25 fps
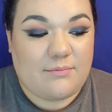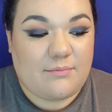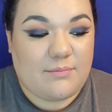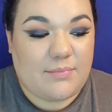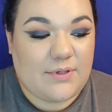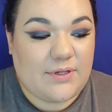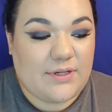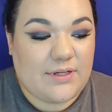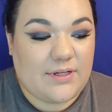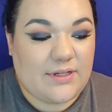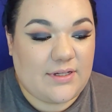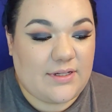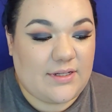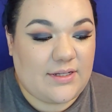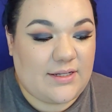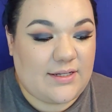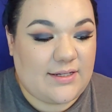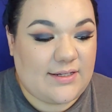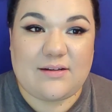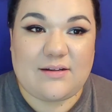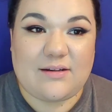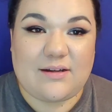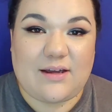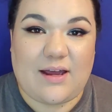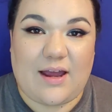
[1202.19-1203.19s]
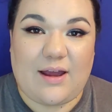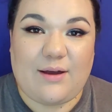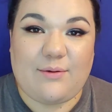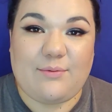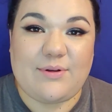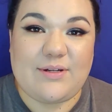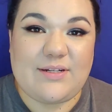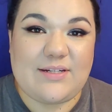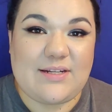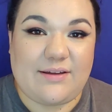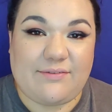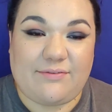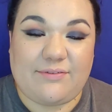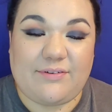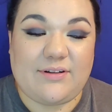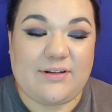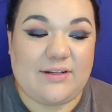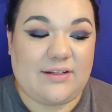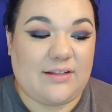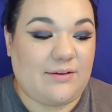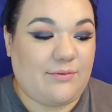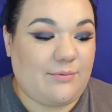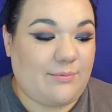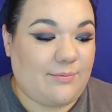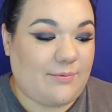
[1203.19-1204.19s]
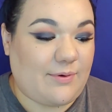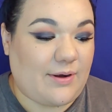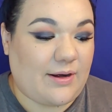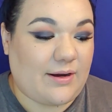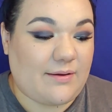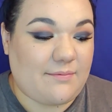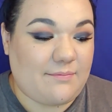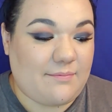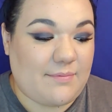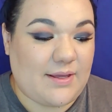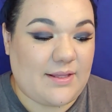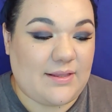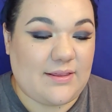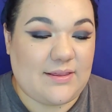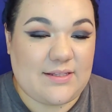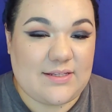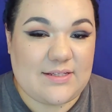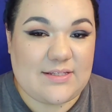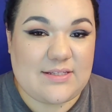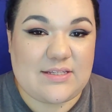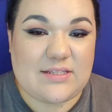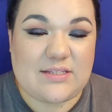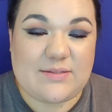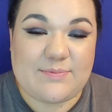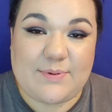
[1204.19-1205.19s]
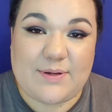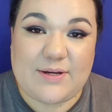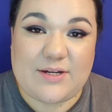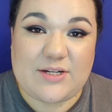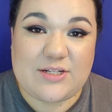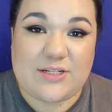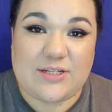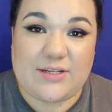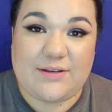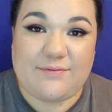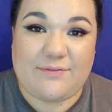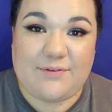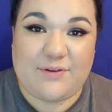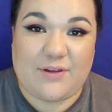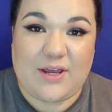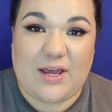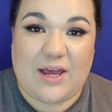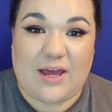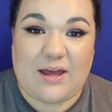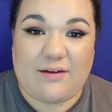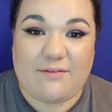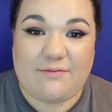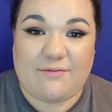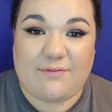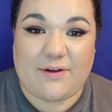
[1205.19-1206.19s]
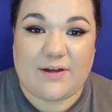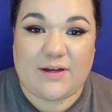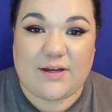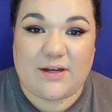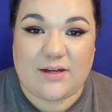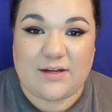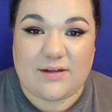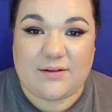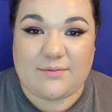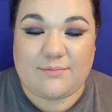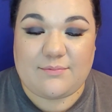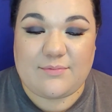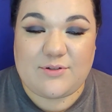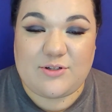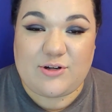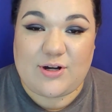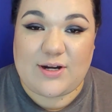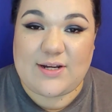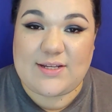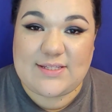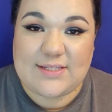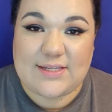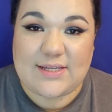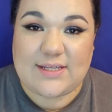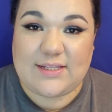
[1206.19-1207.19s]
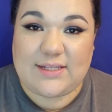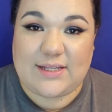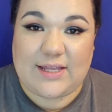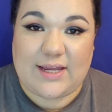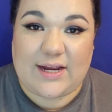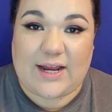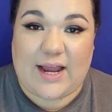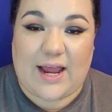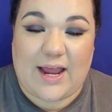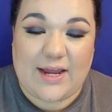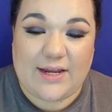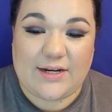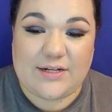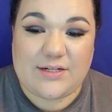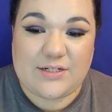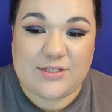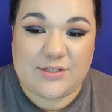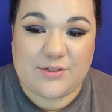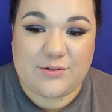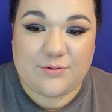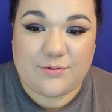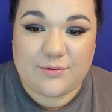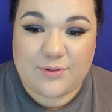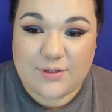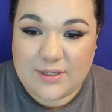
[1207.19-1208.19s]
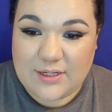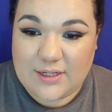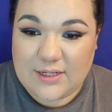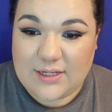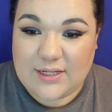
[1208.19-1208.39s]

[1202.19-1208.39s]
But I would definitely recommend this, especially if you have dry skin like I do.